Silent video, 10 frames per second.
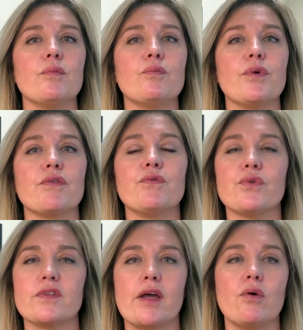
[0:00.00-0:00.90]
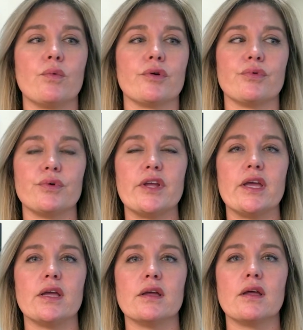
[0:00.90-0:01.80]
With full cycle
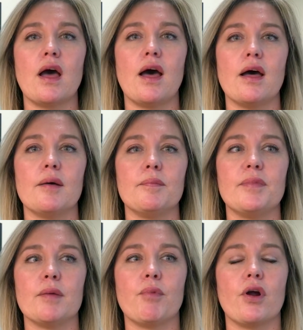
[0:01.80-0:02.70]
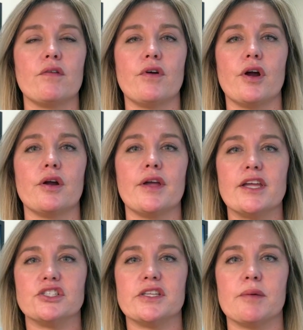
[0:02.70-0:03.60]
recruiting being part of our
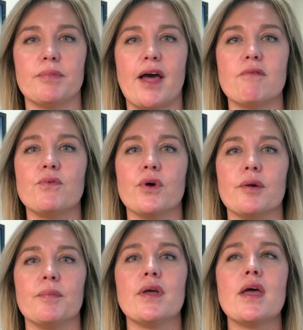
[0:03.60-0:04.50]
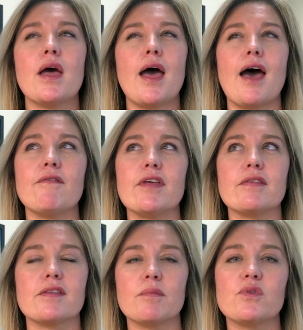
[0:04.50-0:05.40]
HCM platform, having
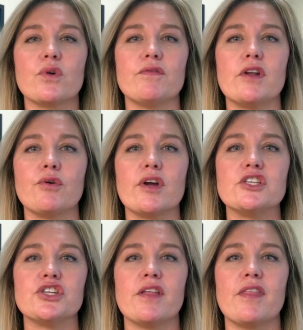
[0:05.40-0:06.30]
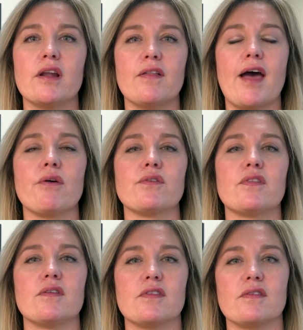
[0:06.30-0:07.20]
some sort of integration that allows
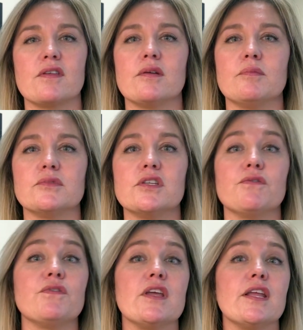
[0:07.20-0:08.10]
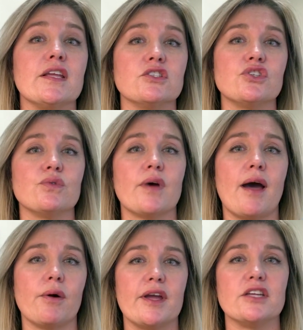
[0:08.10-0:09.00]
the system to feed into
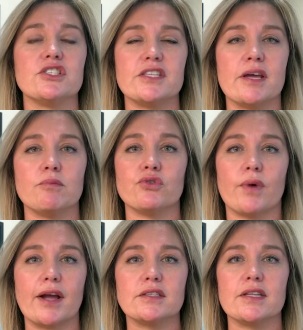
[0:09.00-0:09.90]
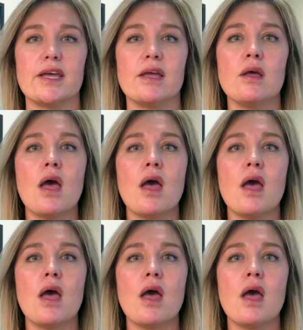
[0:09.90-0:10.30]
our HCM directly